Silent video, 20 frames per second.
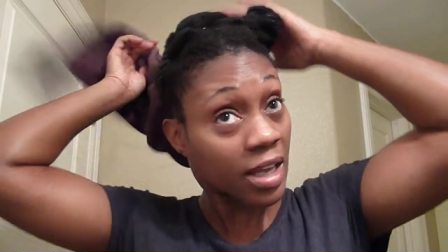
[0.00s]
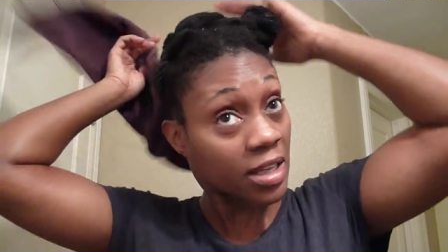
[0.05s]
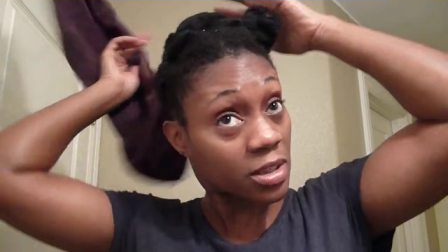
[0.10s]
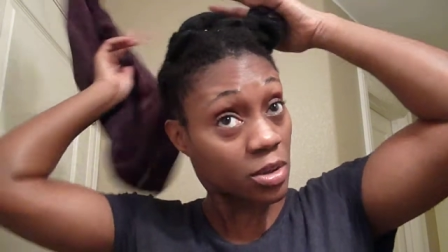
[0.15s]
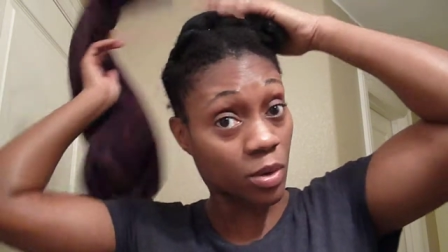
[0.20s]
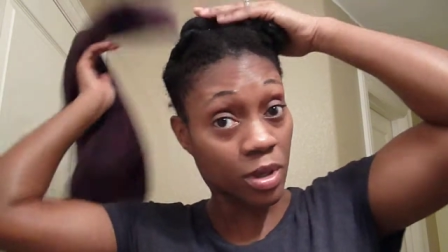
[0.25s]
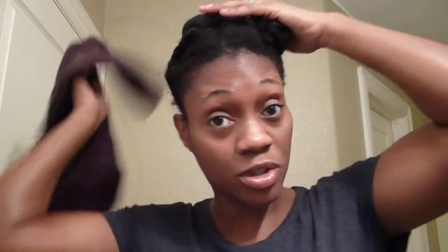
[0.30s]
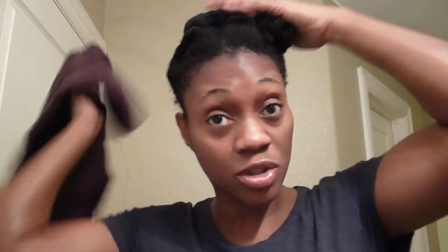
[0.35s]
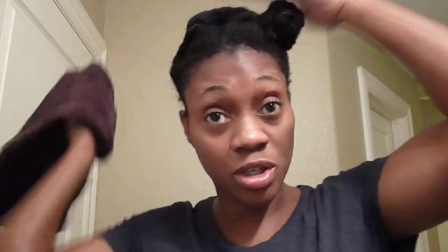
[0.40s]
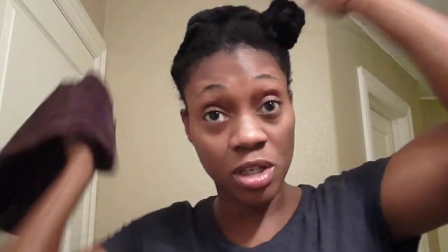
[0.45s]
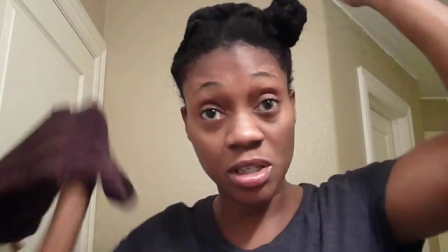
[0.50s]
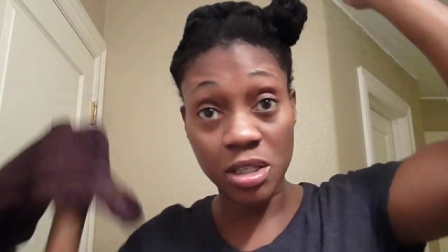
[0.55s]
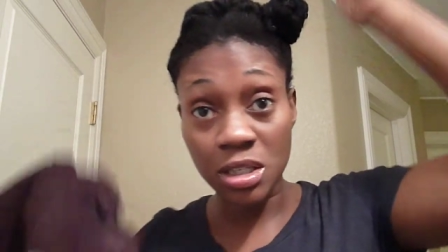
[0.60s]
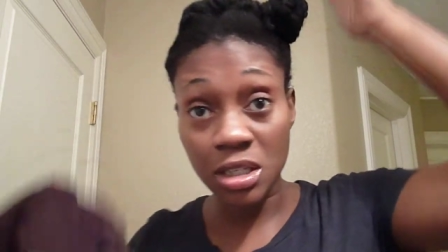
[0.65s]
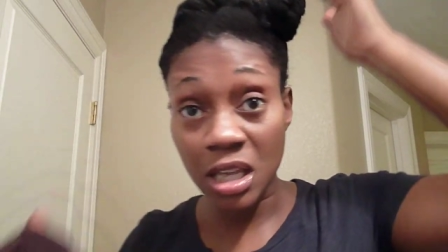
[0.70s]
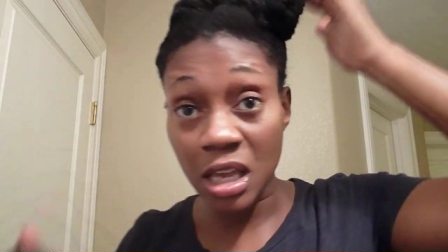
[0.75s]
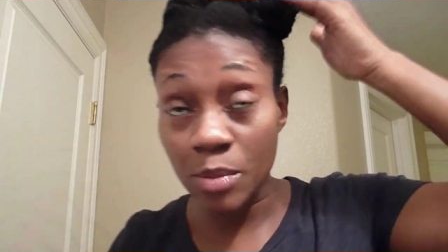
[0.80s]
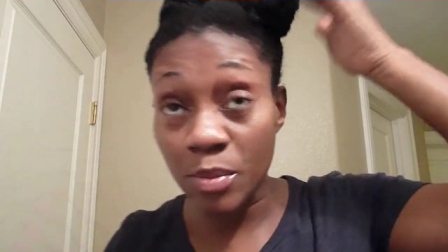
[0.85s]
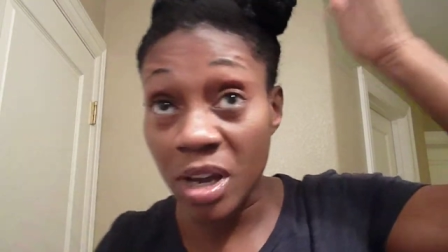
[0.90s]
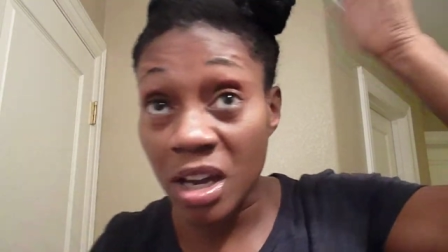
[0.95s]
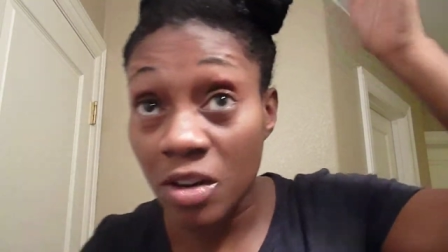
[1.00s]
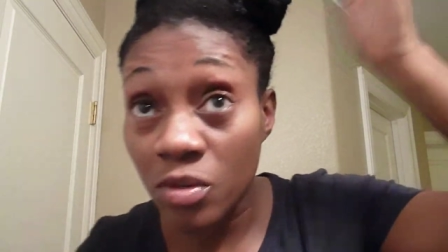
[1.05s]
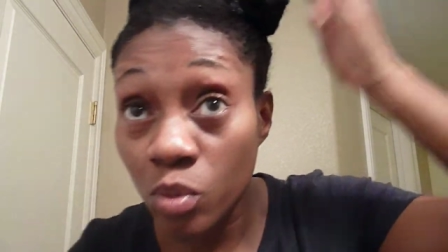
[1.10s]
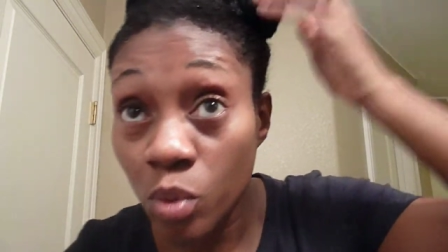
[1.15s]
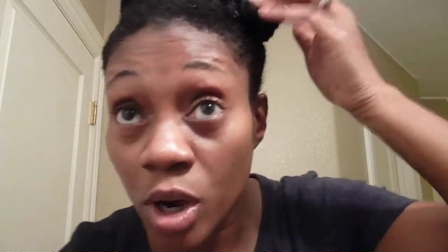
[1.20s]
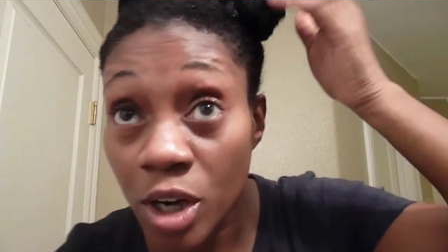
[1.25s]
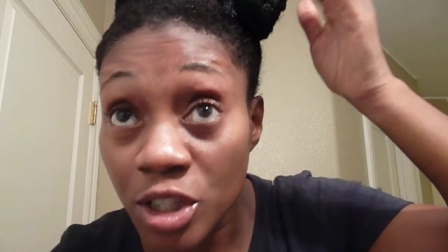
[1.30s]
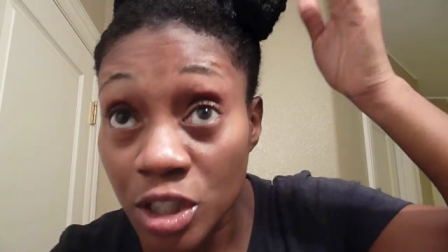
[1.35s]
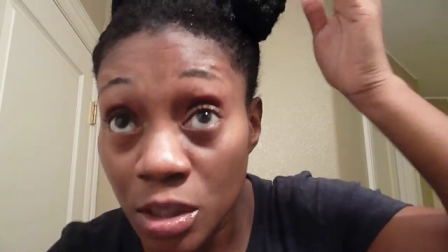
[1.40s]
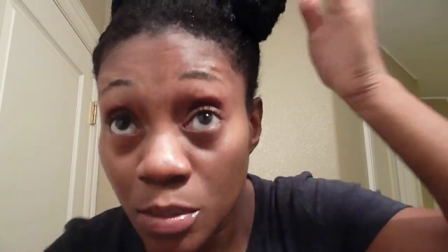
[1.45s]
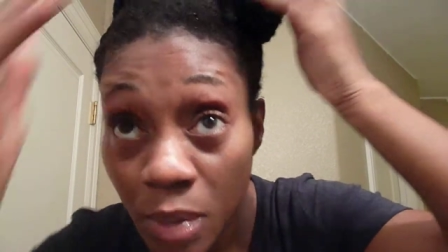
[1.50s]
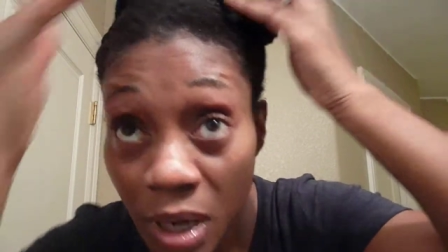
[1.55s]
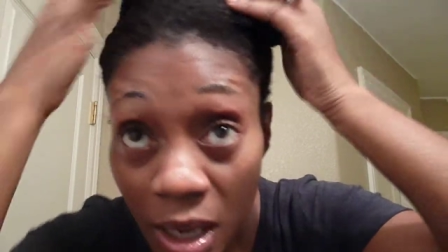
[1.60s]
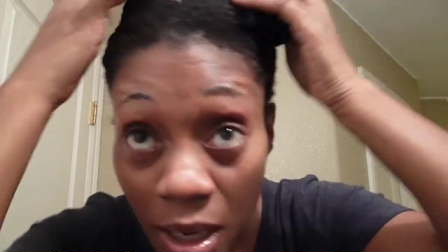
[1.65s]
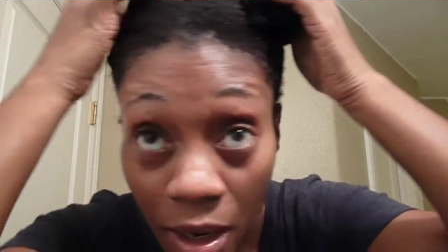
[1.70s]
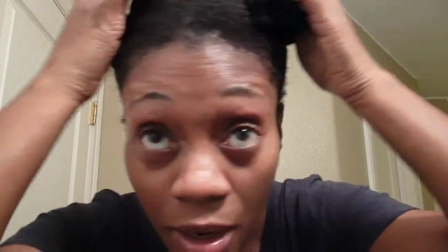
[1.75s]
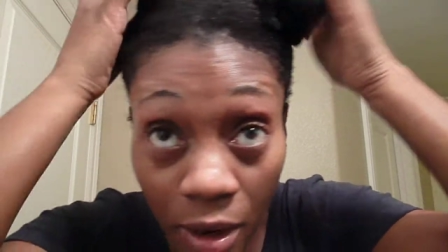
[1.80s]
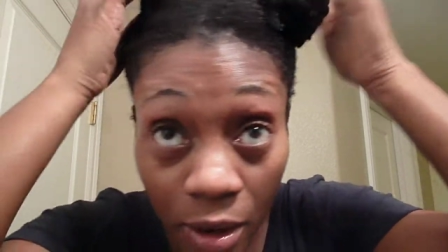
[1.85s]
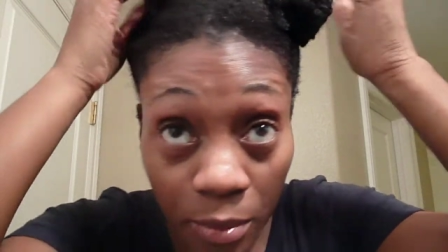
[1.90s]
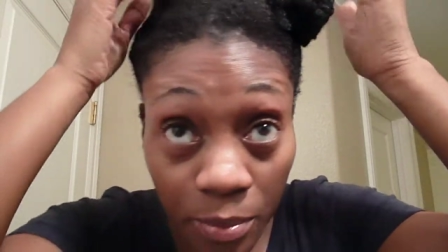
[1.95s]
so I just came out of washing my
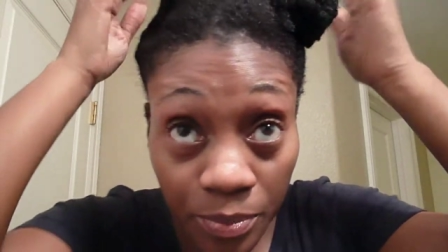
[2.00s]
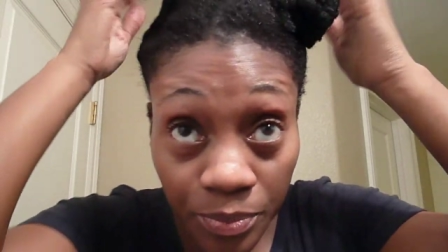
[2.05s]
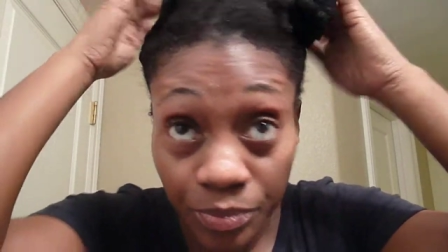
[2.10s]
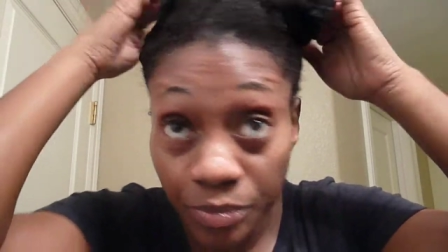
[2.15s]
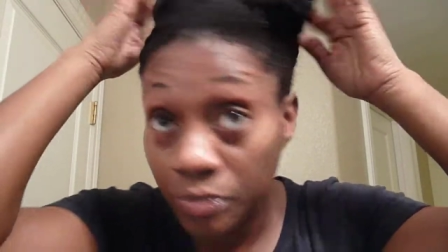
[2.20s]
hair.